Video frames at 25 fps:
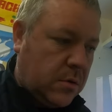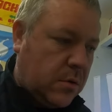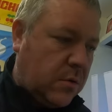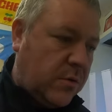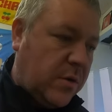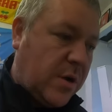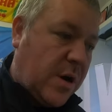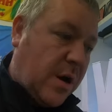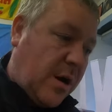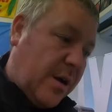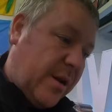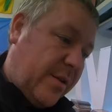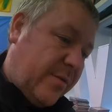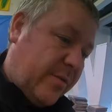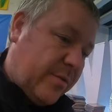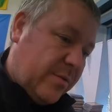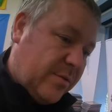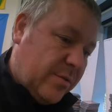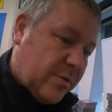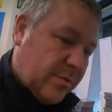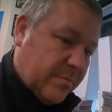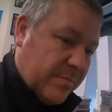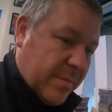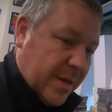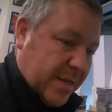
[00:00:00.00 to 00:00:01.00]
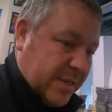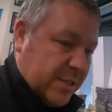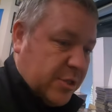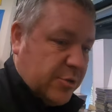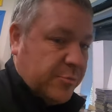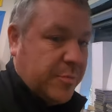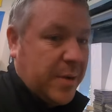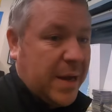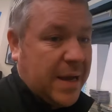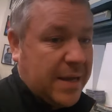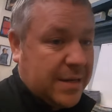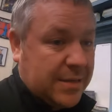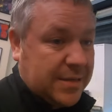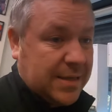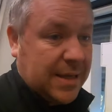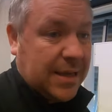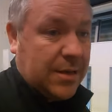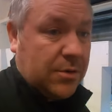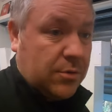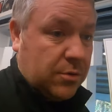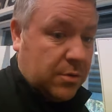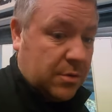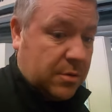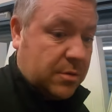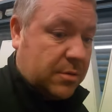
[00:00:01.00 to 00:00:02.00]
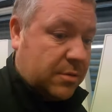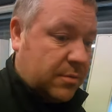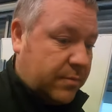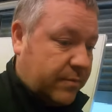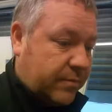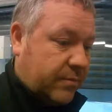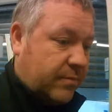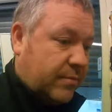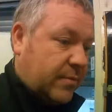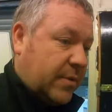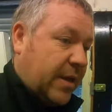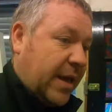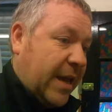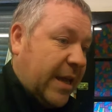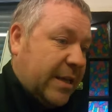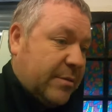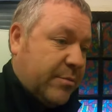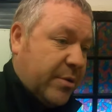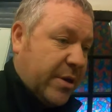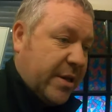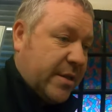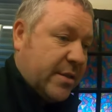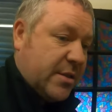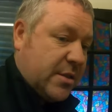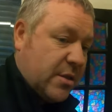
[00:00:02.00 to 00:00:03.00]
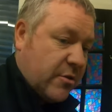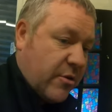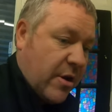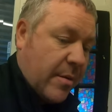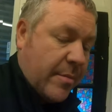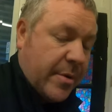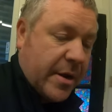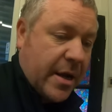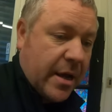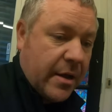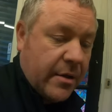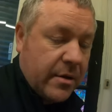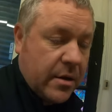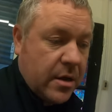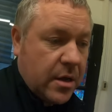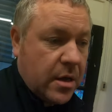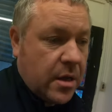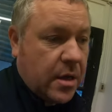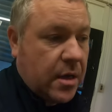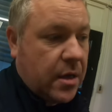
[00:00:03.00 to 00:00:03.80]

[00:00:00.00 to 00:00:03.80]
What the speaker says: Or I can't even look, message back, say, look, here's my Instagram account.